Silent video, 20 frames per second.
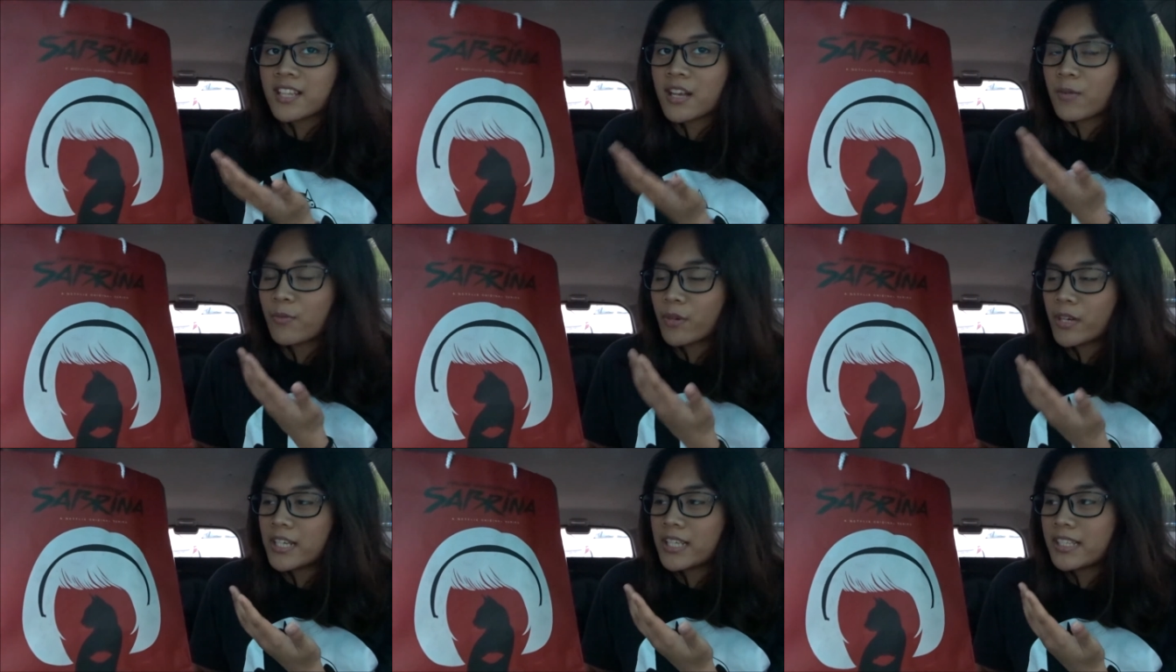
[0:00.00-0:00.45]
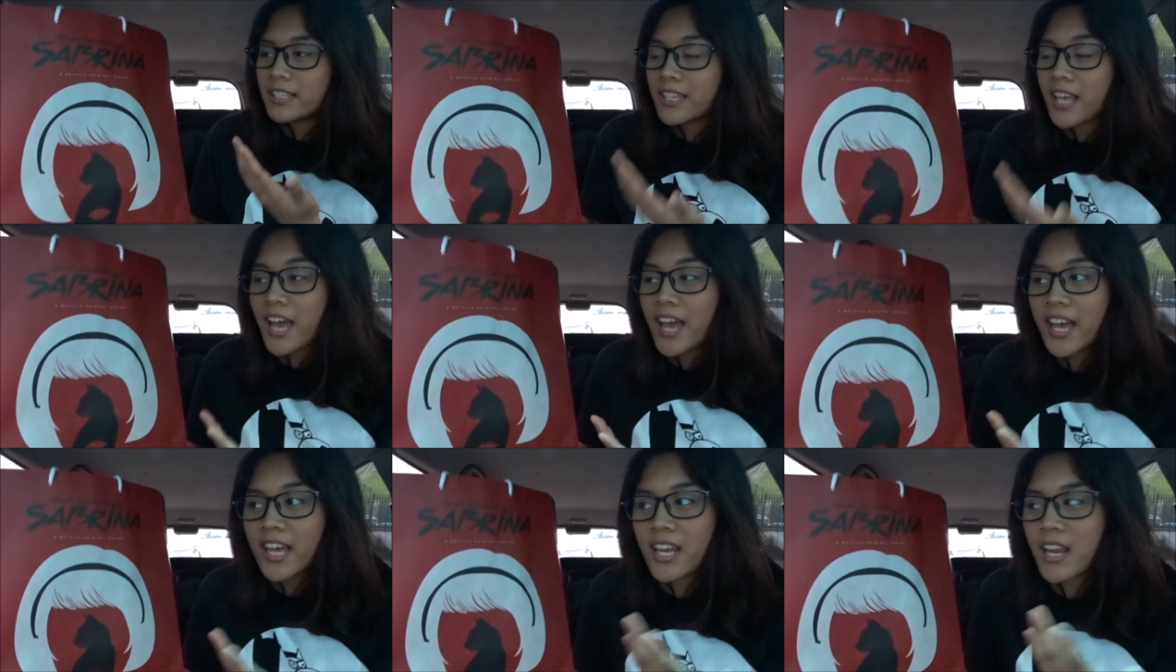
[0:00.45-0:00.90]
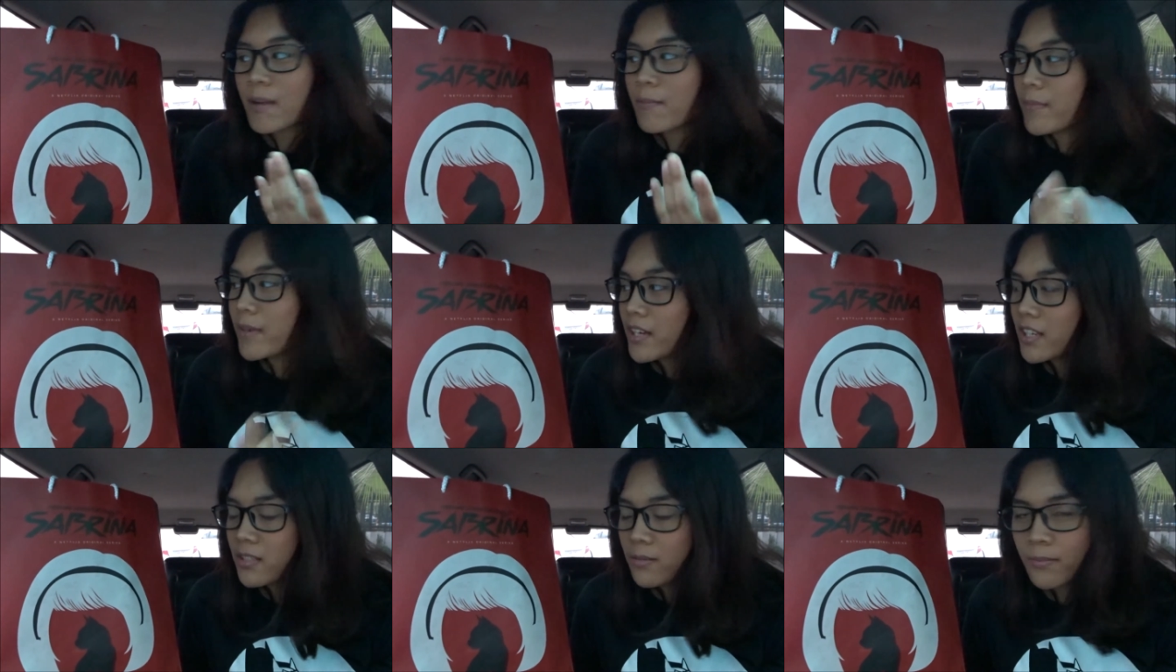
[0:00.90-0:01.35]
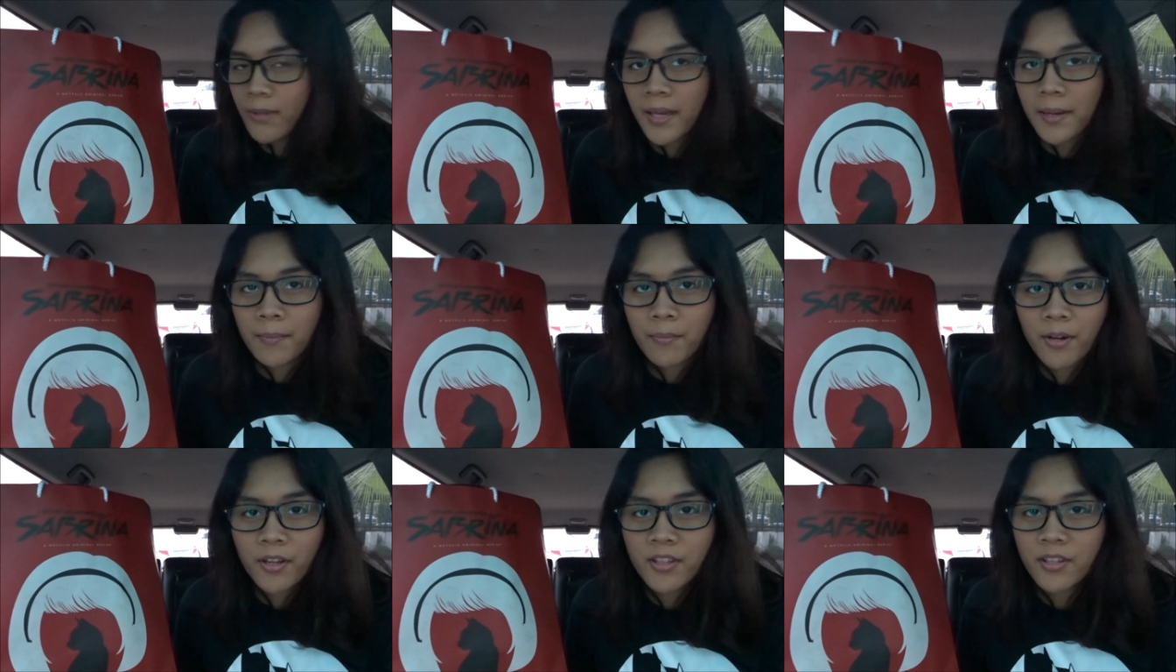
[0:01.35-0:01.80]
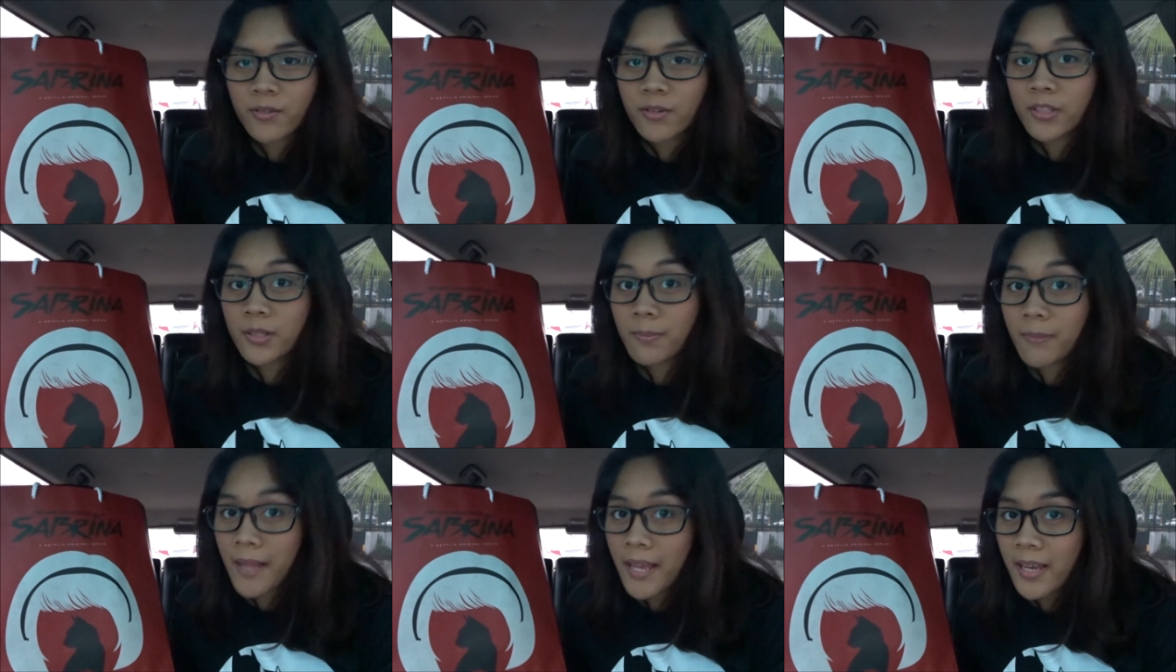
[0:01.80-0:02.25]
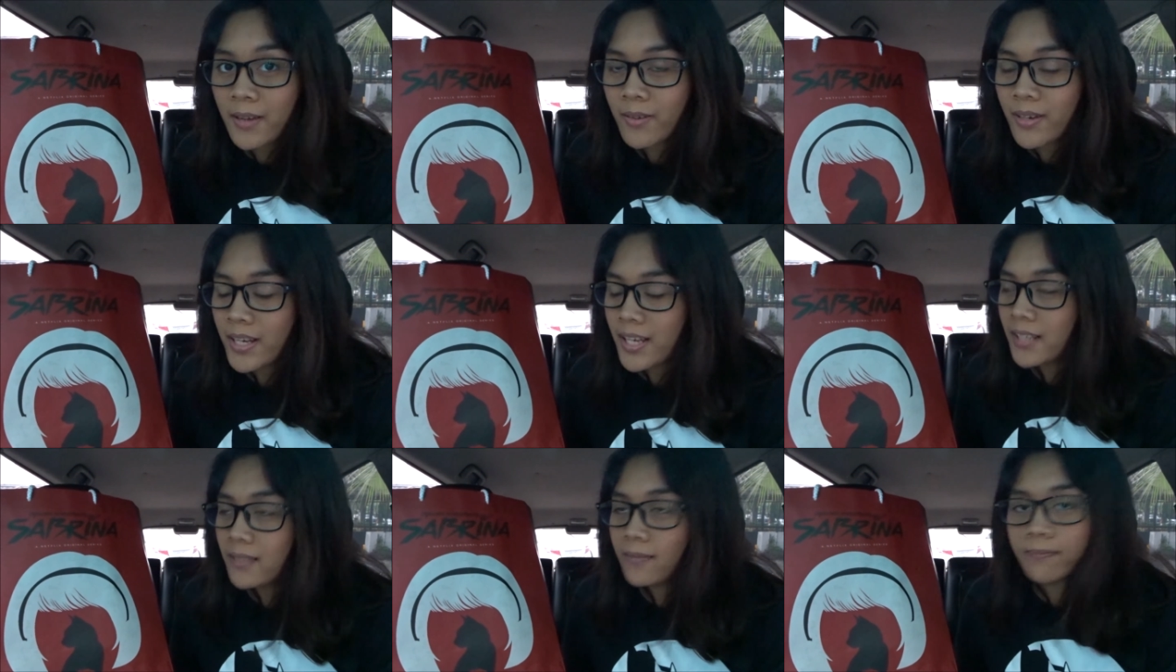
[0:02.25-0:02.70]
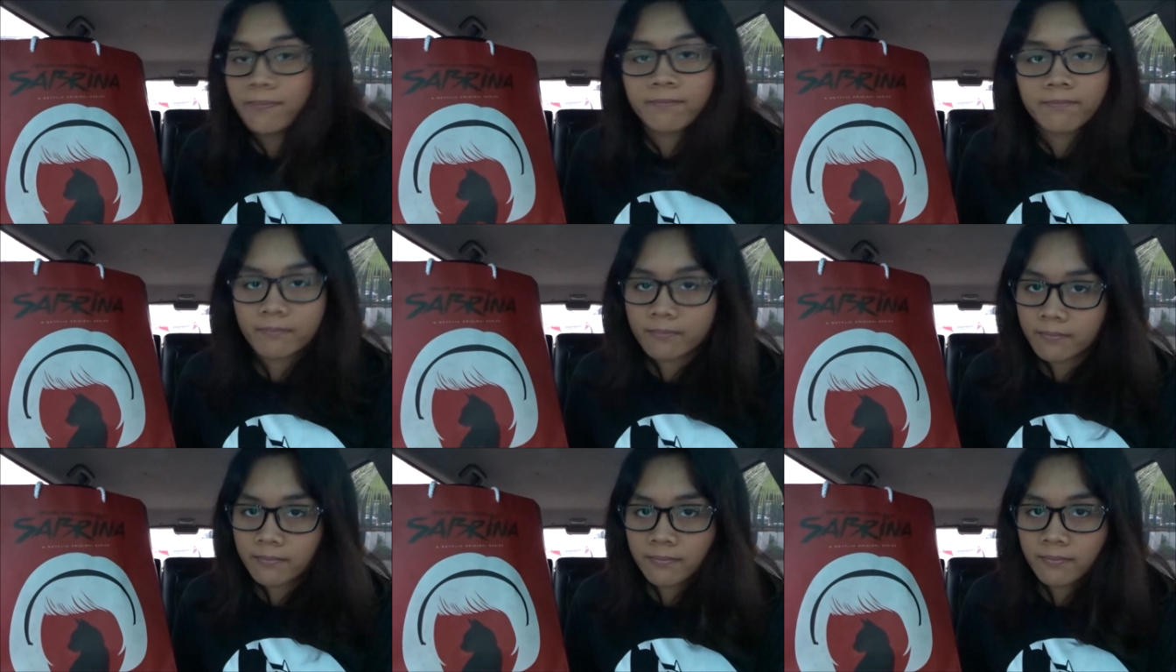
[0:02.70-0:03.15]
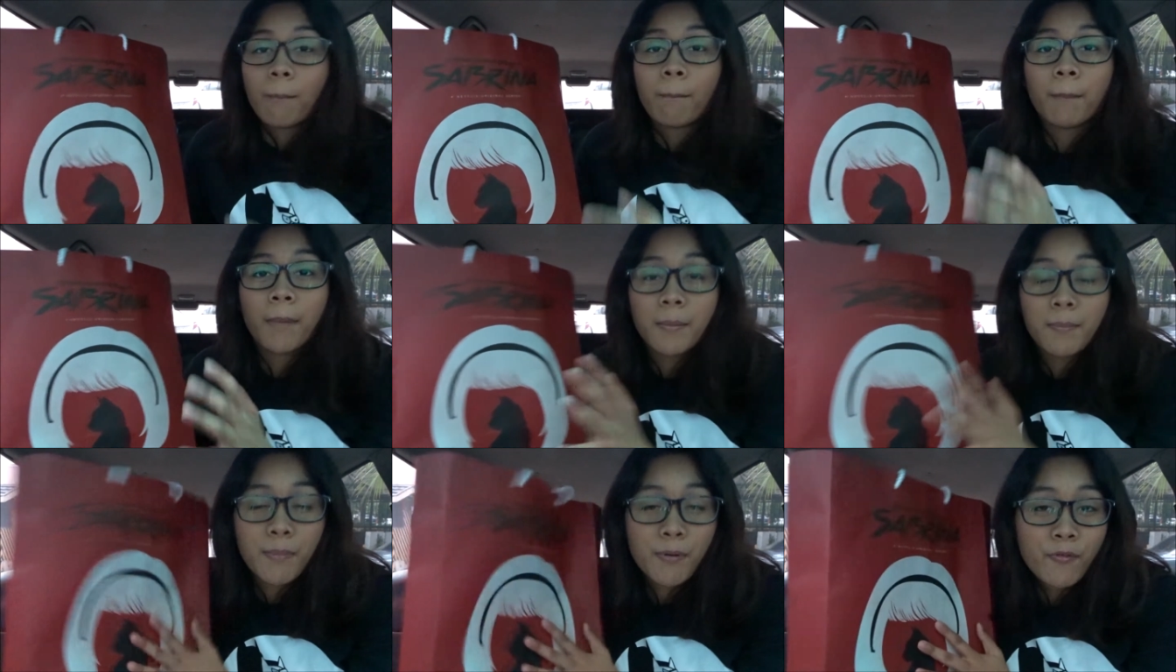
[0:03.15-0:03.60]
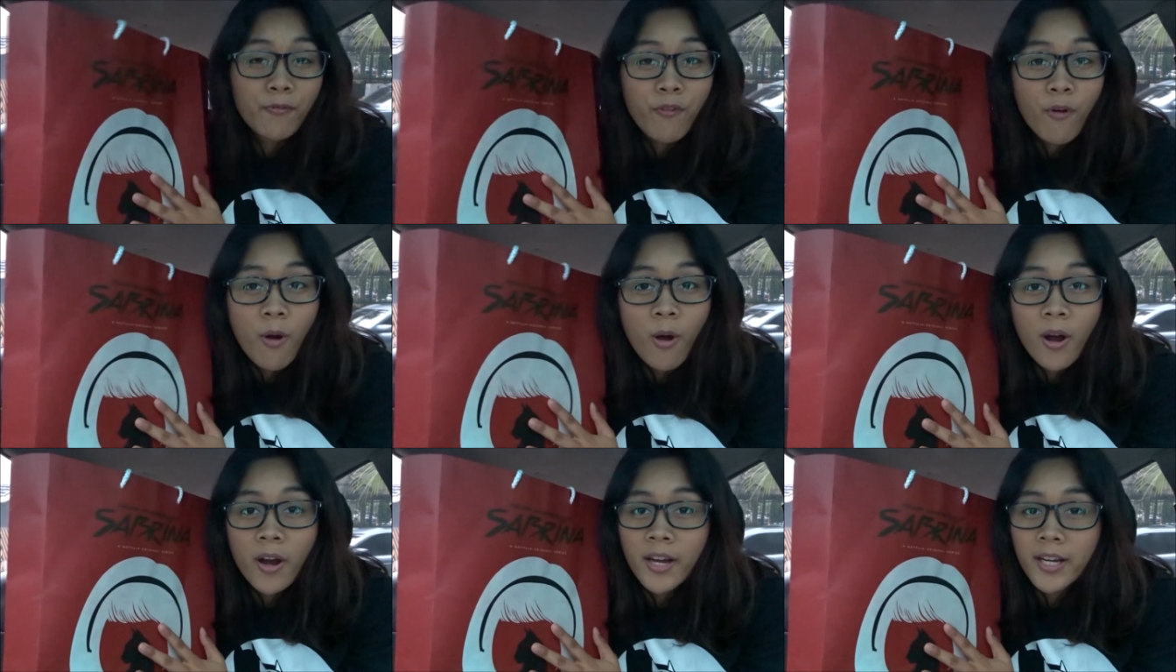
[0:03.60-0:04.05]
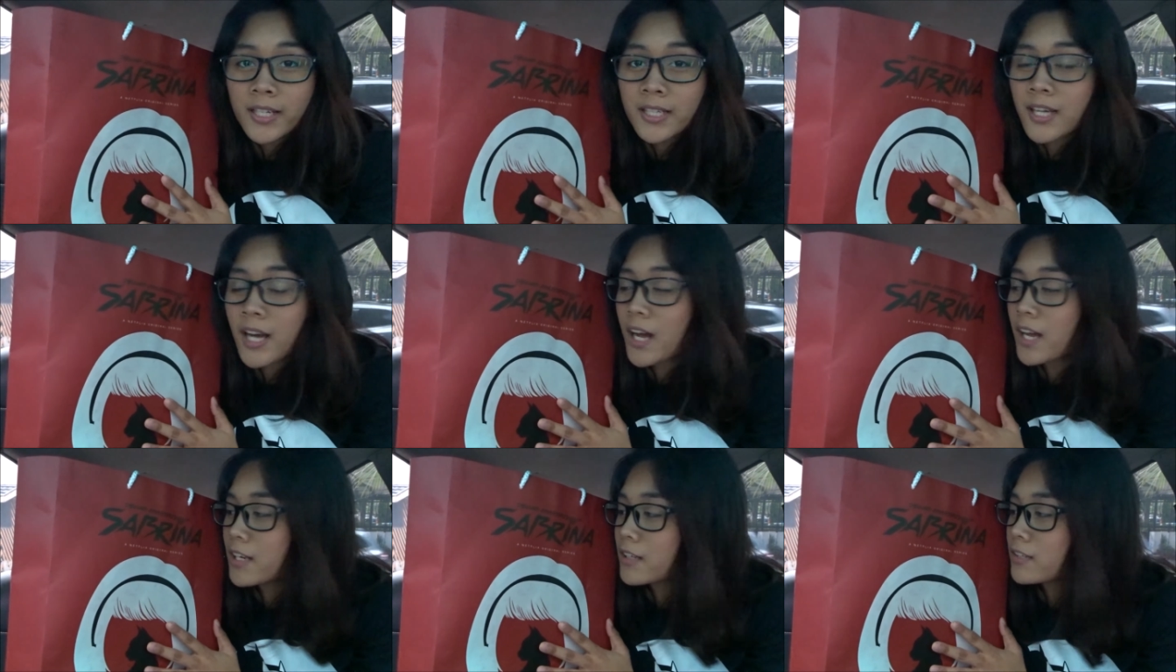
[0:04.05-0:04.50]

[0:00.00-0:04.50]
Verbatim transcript: that were inside and because my brother was playing with it but before it got